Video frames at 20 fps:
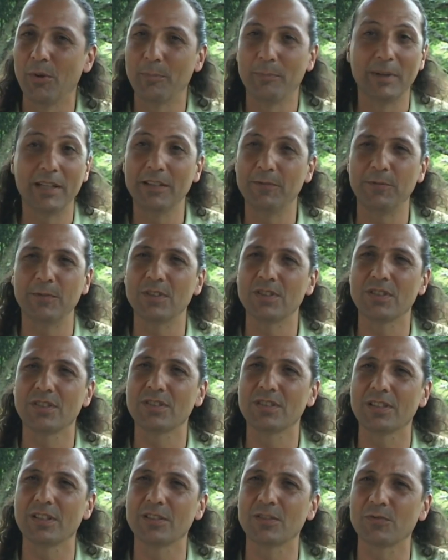many
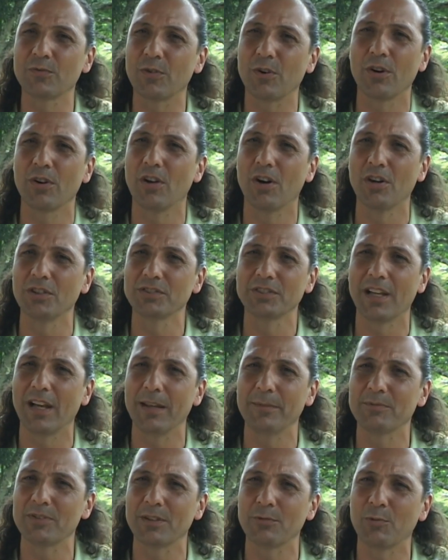physicists for a long
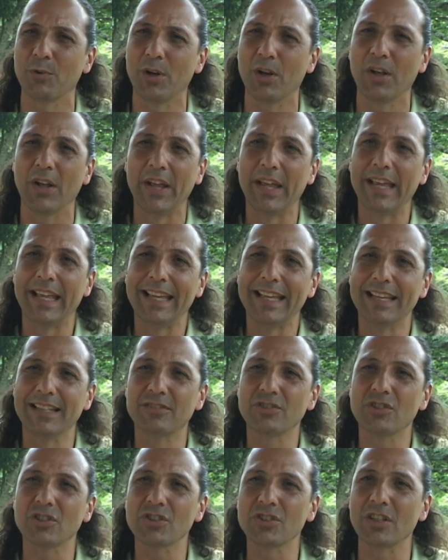time said, well,
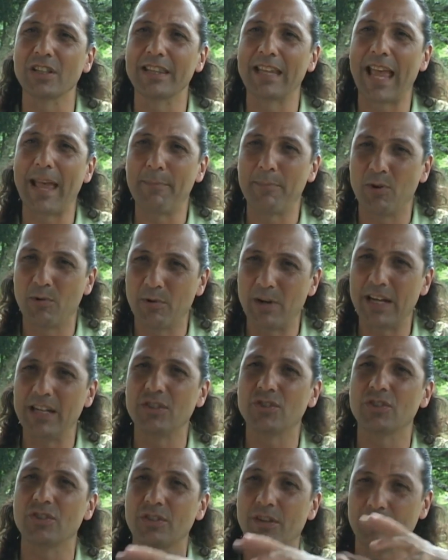it's just an
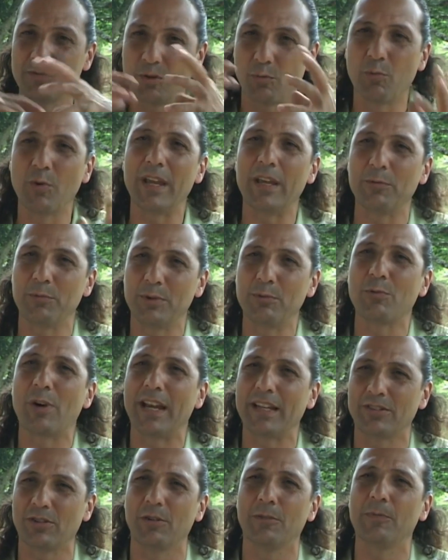aberration of the way we
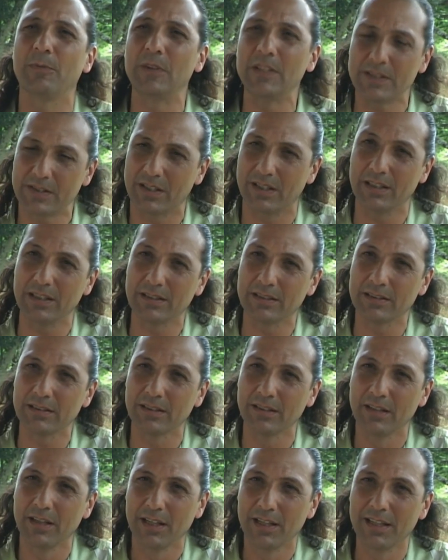write our physics.
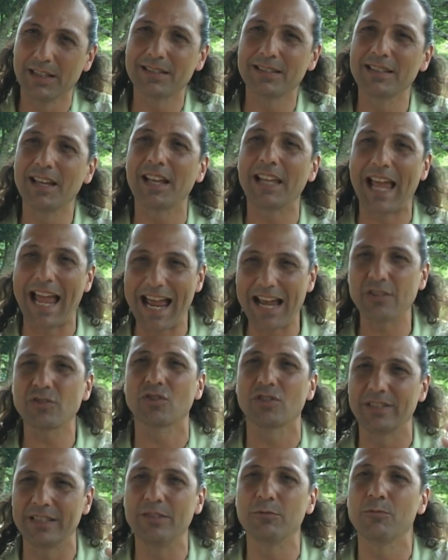It's not
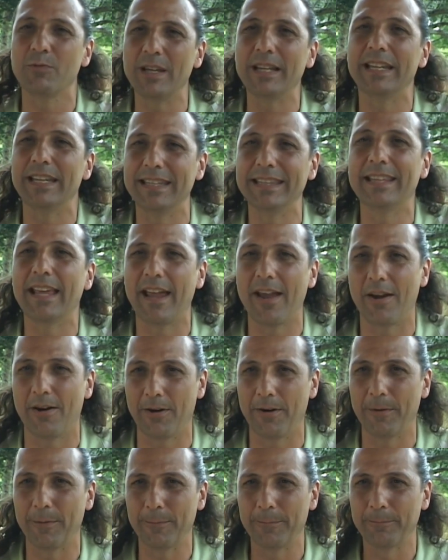actually really
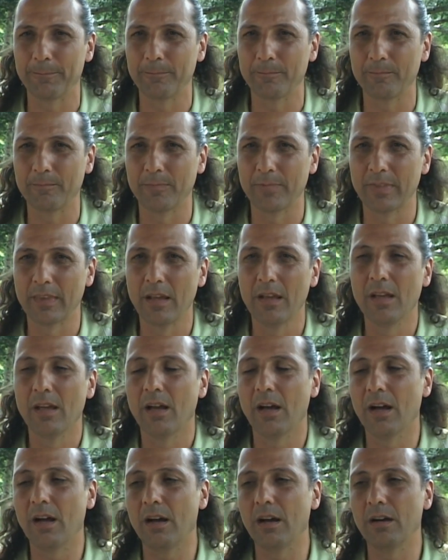there.
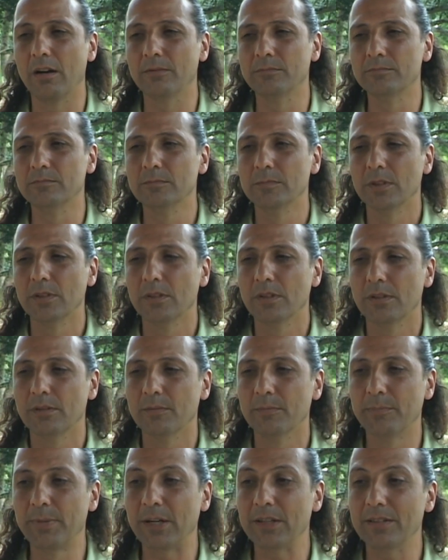
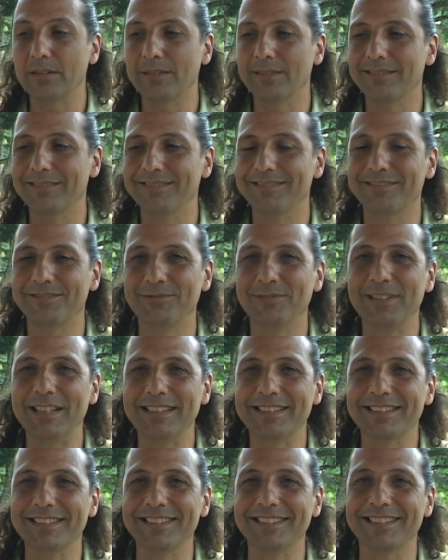But
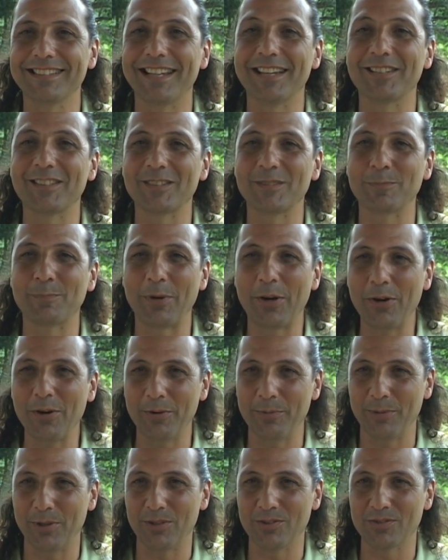recent
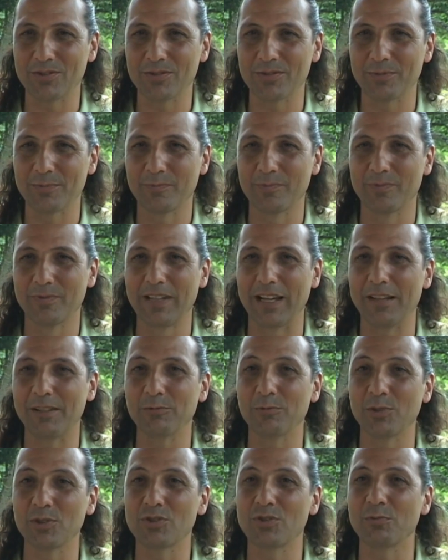experiments
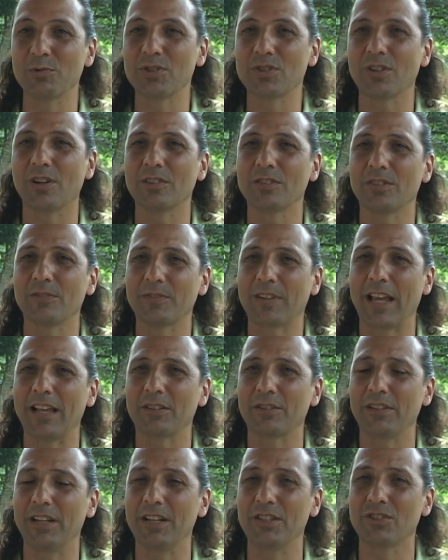that was the result of
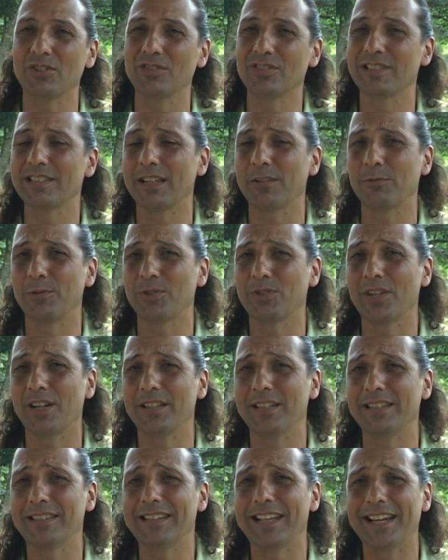calculations that were
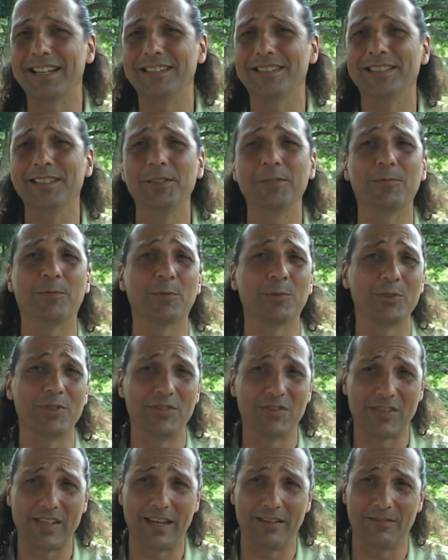done in
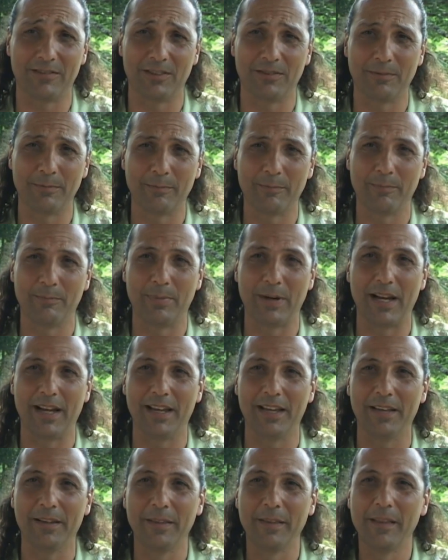1947
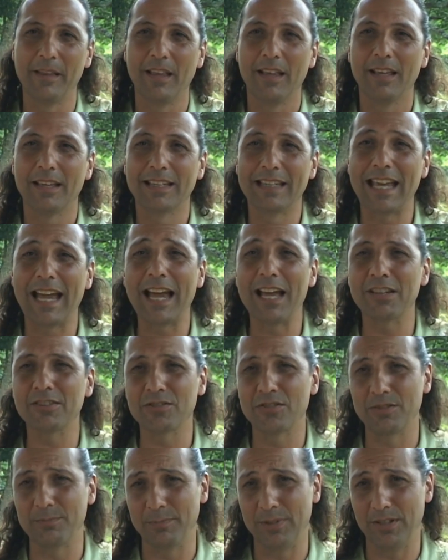by
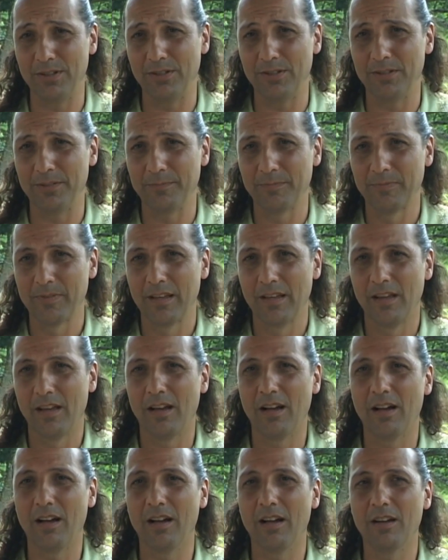Casimir,
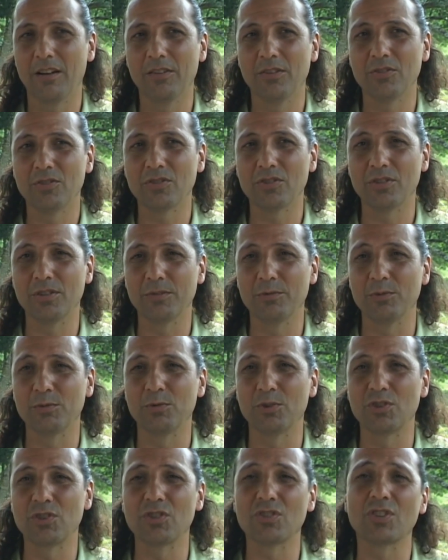
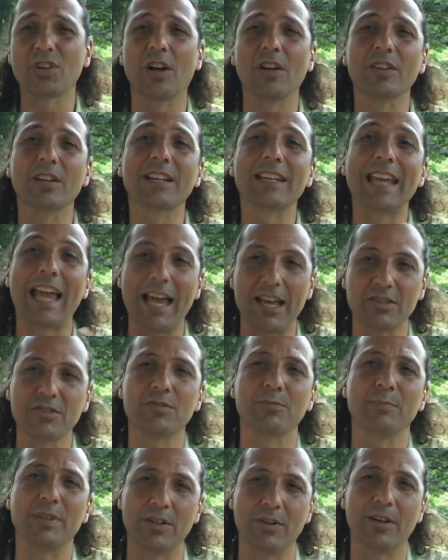which is called the
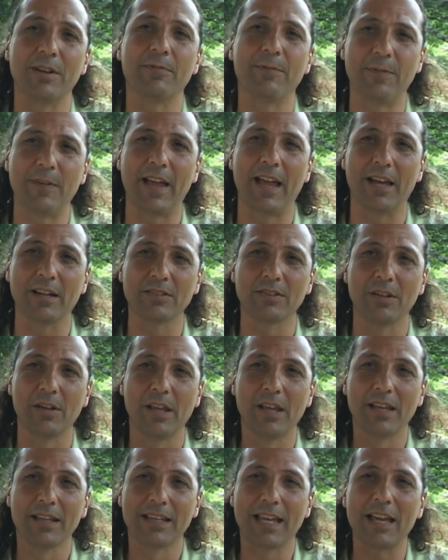Casimir Effect.
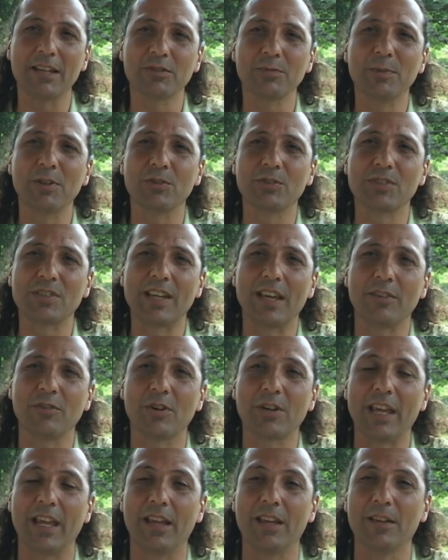Casimir said,
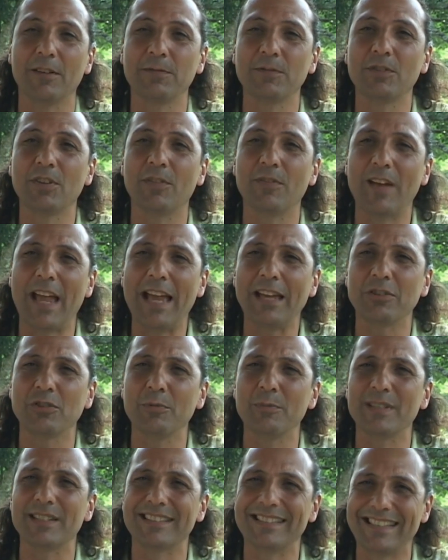okay, if the
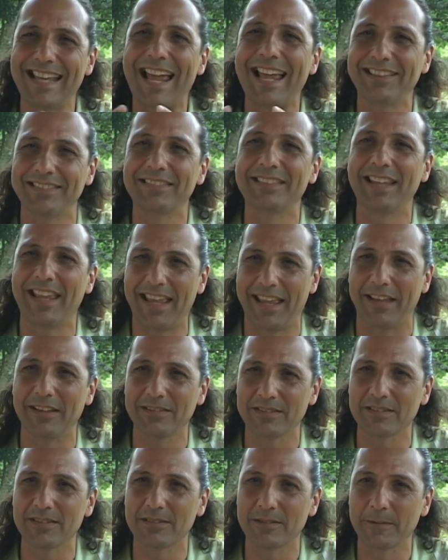vacuum is that
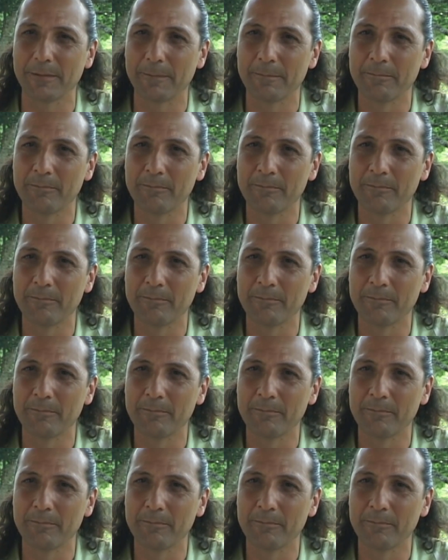dense,